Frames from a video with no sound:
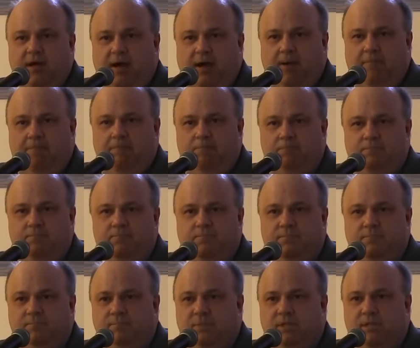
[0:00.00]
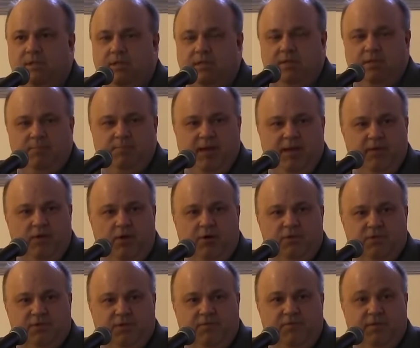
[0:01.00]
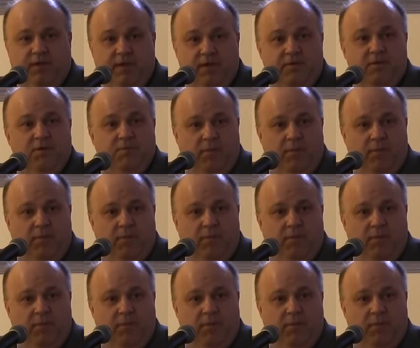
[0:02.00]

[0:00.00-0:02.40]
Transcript: Um, my daughter Sophia,